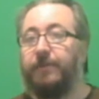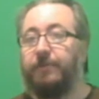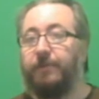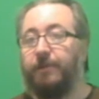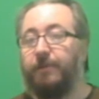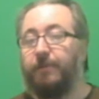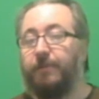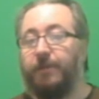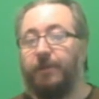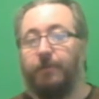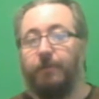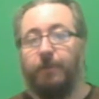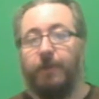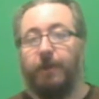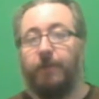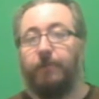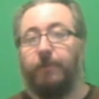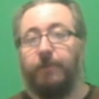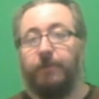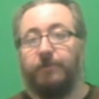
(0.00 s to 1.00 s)
They're going to be like,
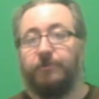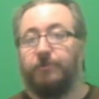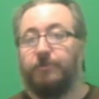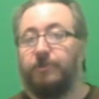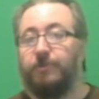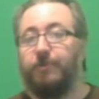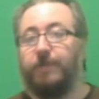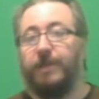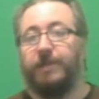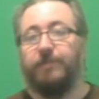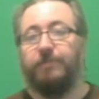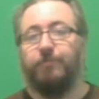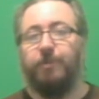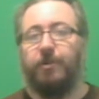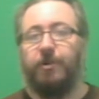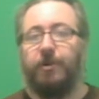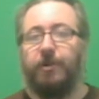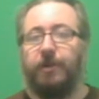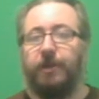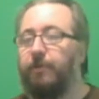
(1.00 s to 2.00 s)
Ryan Reynolds was the best
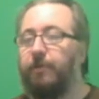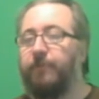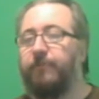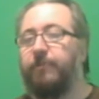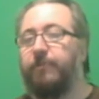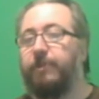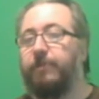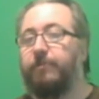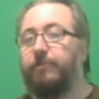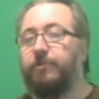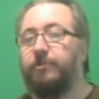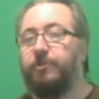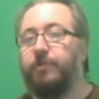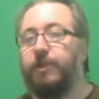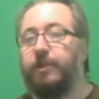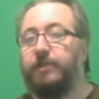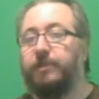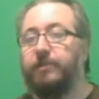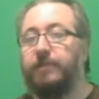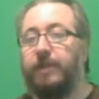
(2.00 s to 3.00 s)
part. He perfectly
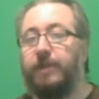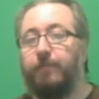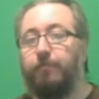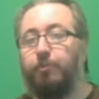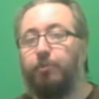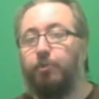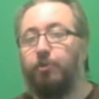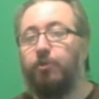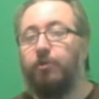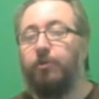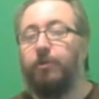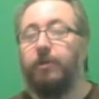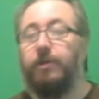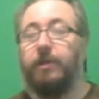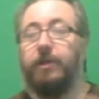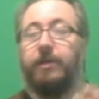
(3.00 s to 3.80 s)
portrays Deadpool.